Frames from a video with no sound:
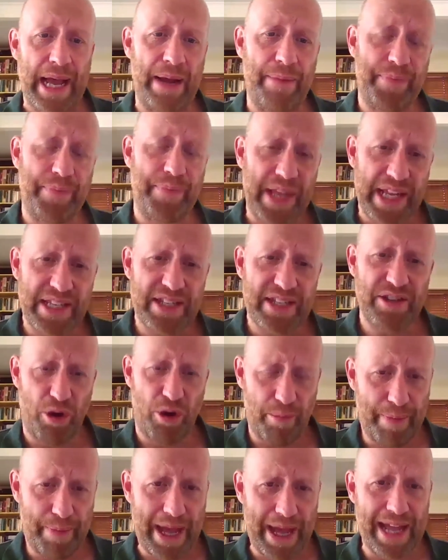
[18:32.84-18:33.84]
It's not
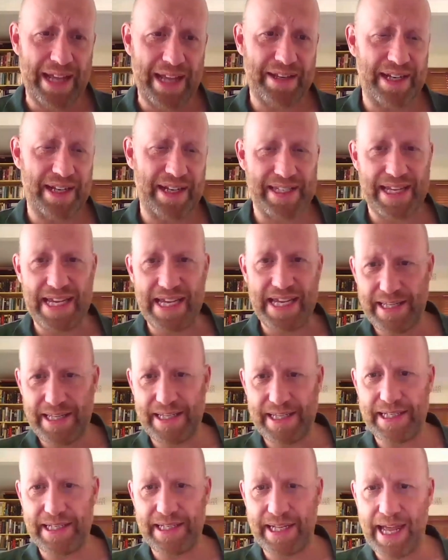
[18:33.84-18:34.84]
bad and it's easy to
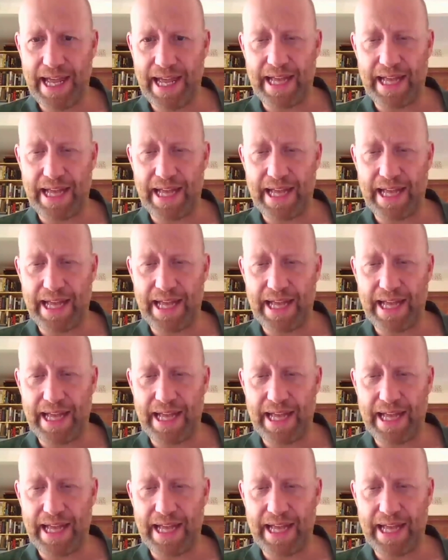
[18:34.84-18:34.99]
get.